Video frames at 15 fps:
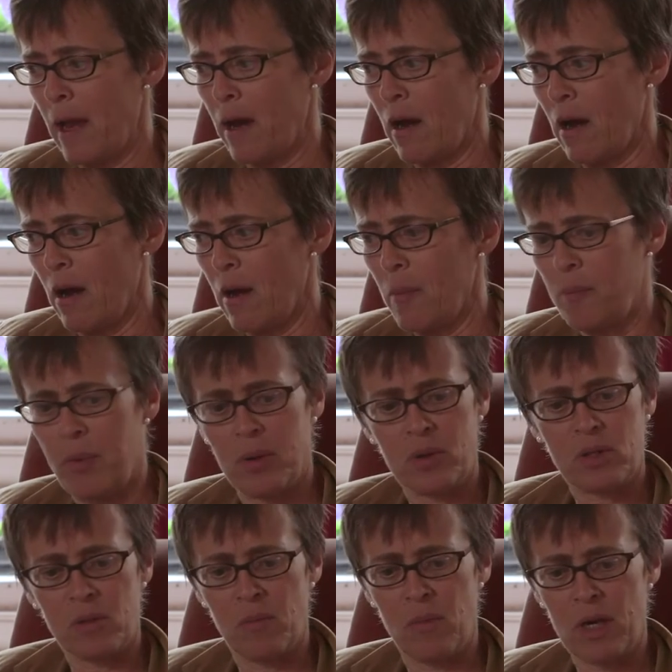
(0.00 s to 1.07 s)
uh, put
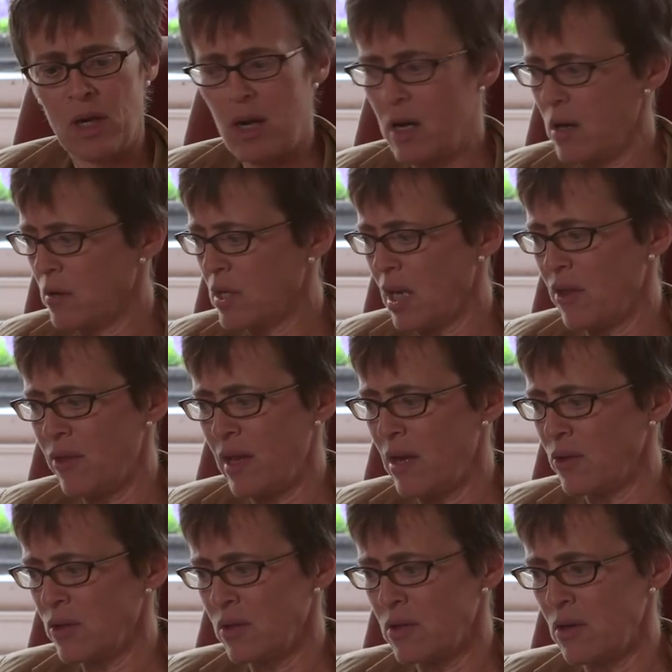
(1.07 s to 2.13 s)
some money,
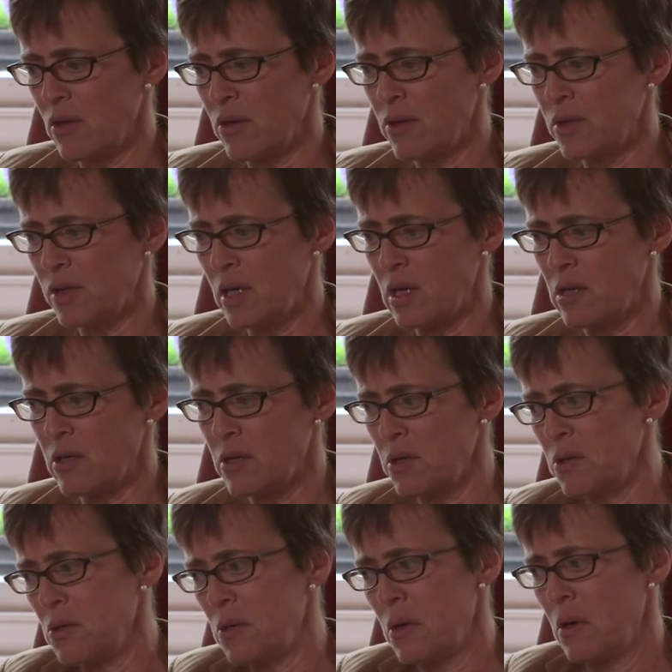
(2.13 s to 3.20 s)
$10,000,
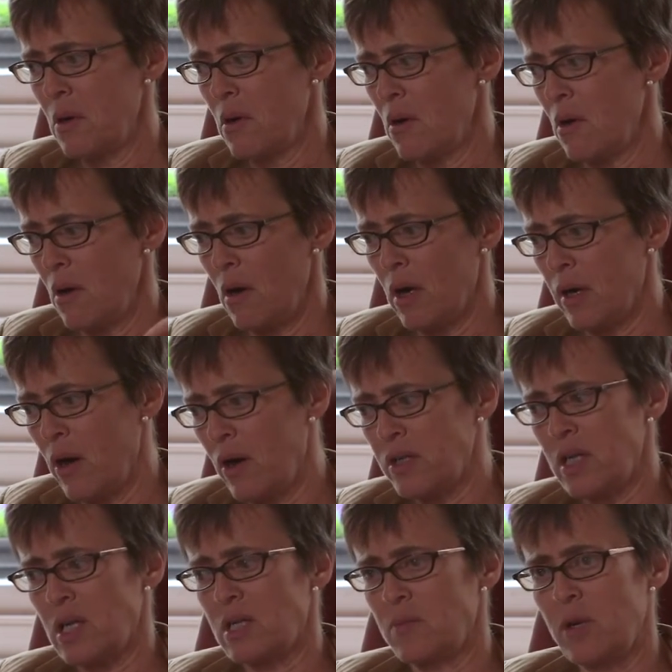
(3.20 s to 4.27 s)
into an
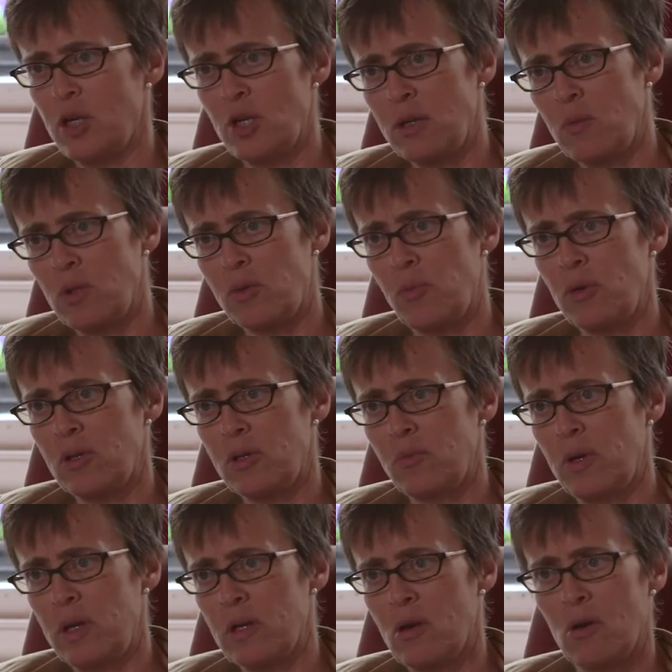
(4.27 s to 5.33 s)
art exhibition that was sponsored
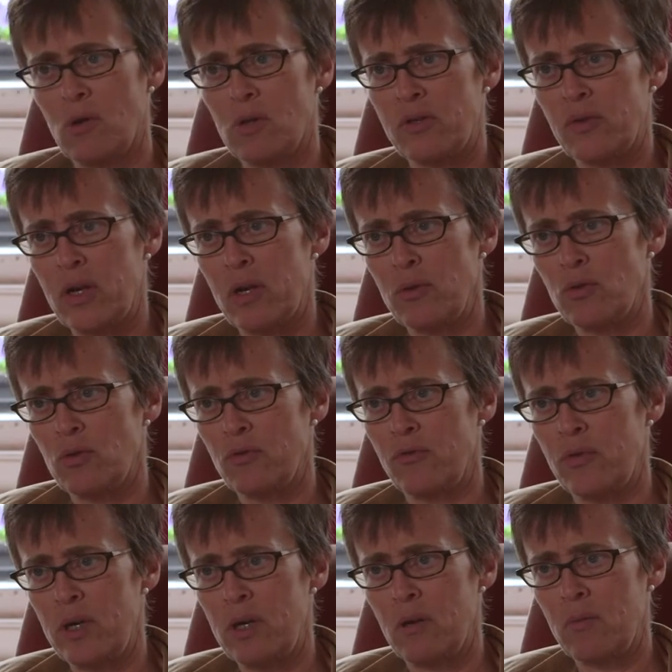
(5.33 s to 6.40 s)
by the Congress for Cultural
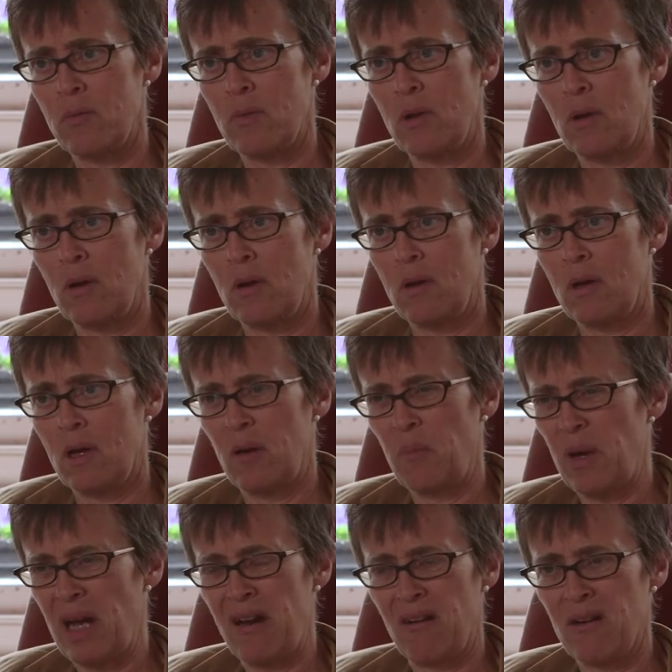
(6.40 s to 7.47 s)
Freedom in
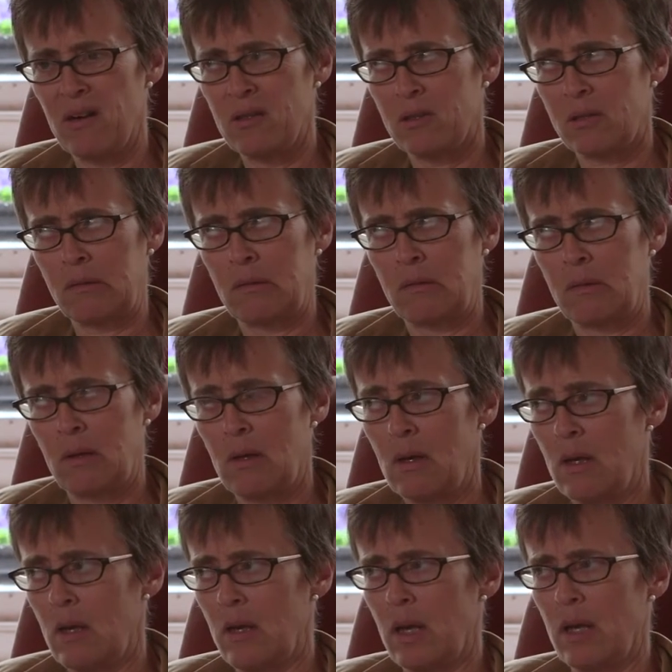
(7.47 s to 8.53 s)
Paris.
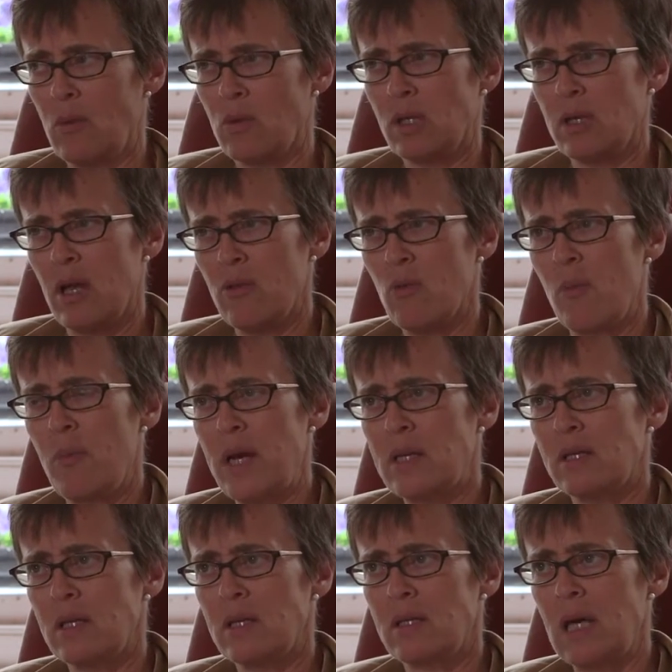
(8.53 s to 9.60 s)
And then there was another one
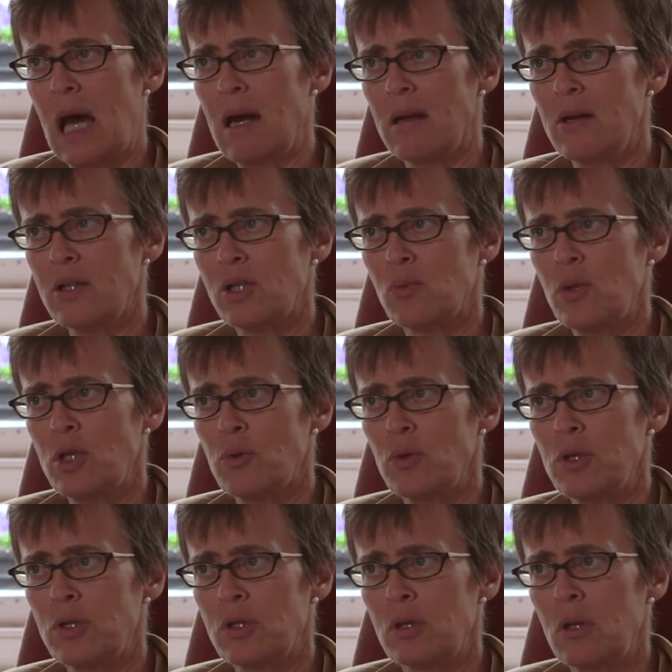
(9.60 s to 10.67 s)
based in Dallas, which
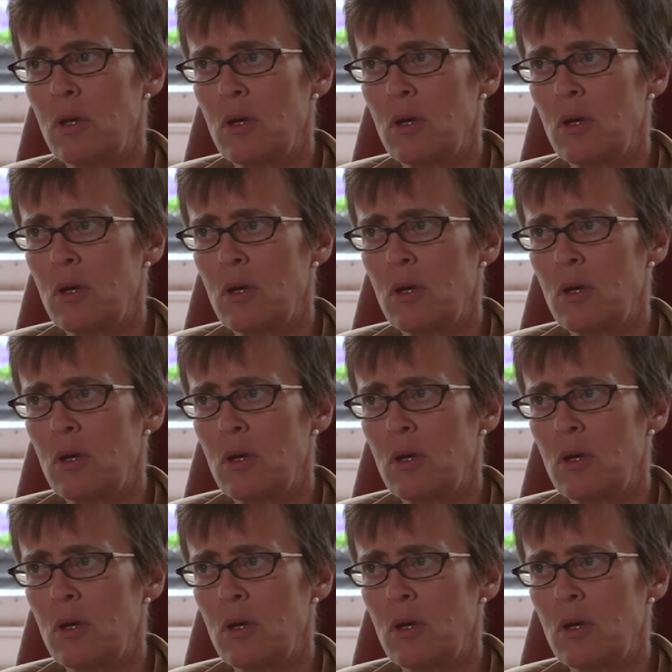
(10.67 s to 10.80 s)
was